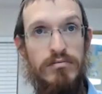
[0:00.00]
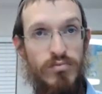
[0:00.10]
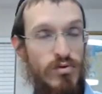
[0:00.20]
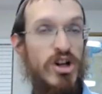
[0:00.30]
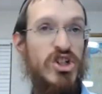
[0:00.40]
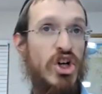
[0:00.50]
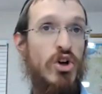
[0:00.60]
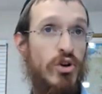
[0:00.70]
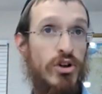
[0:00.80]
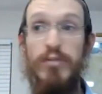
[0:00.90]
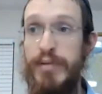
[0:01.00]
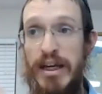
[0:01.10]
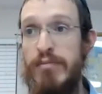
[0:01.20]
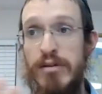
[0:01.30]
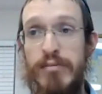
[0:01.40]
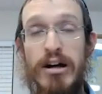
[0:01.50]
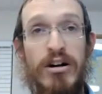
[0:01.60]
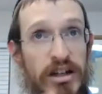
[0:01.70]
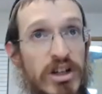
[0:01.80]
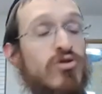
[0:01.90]
Russia or Europe and came to
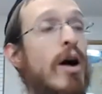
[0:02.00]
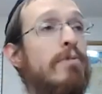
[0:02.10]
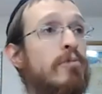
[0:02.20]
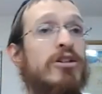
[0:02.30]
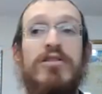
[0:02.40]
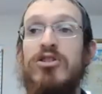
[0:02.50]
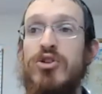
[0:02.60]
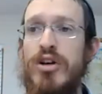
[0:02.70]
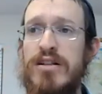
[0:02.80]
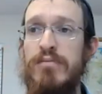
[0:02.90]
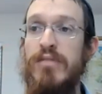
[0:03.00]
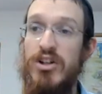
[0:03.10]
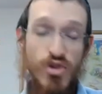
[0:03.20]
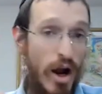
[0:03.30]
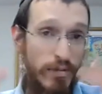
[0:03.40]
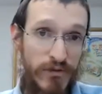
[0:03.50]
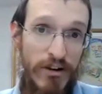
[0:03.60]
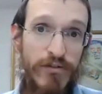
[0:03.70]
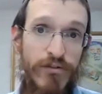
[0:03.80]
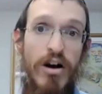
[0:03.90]
America, they dropped much of their Judaism. They dropped
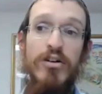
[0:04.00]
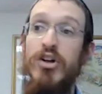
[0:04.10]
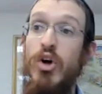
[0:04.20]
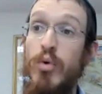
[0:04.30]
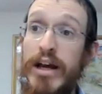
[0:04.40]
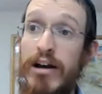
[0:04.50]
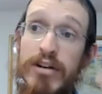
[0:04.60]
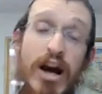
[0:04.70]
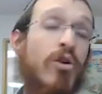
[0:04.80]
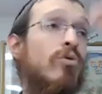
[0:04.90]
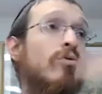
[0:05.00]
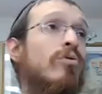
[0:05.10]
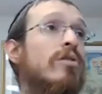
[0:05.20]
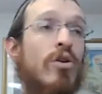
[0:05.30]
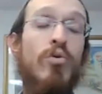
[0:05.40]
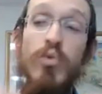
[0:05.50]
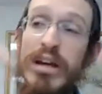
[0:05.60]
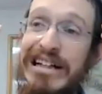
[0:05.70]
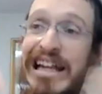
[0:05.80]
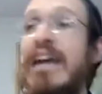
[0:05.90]
very far. We're now,
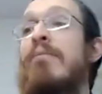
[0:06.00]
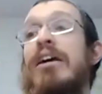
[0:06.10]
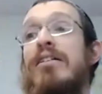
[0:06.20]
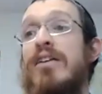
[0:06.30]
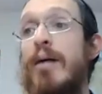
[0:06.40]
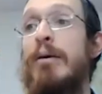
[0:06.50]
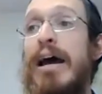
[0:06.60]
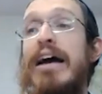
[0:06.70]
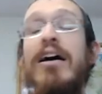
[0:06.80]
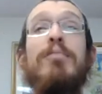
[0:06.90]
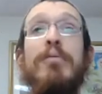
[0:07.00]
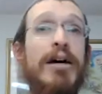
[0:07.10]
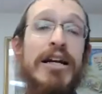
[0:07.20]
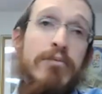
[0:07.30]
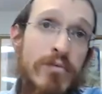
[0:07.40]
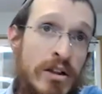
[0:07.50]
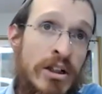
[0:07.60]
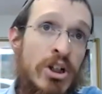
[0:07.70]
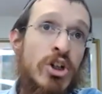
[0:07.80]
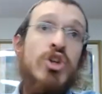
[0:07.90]
reclaiming it, coming back up, but many of them
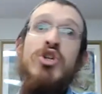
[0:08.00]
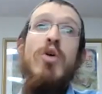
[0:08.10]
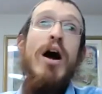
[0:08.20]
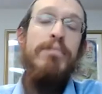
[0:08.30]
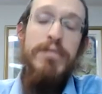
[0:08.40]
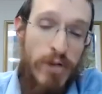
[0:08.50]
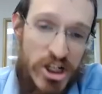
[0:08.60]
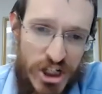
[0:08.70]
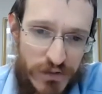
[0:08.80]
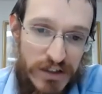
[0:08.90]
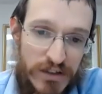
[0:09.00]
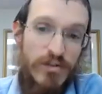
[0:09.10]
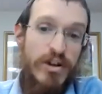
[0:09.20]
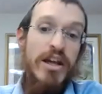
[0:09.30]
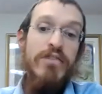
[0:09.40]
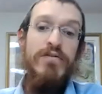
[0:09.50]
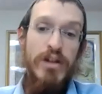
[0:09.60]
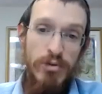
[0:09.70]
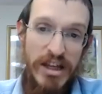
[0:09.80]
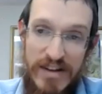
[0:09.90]
dropped much of it. Okay, even if
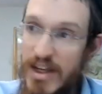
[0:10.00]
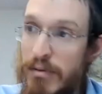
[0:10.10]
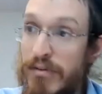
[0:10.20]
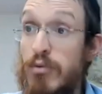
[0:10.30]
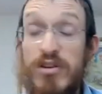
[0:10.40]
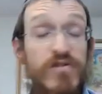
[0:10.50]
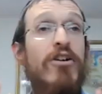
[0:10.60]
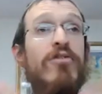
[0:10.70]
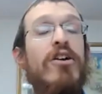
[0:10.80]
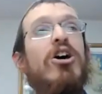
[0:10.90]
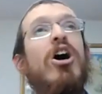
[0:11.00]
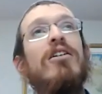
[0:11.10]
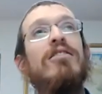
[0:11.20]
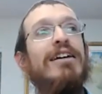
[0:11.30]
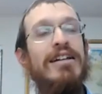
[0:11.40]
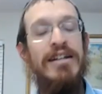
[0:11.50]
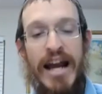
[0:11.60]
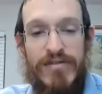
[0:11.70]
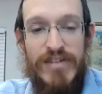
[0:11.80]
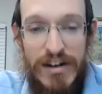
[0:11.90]
they retained some of it, it was very, very hard. They didn't
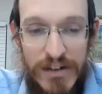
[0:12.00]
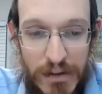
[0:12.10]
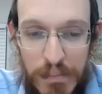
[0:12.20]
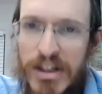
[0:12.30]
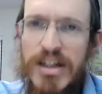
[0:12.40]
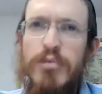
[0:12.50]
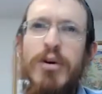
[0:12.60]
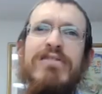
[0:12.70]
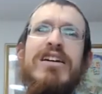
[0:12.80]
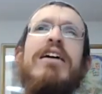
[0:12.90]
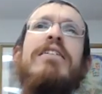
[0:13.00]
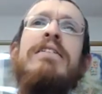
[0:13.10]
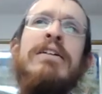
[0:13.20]
have that ability that we have today.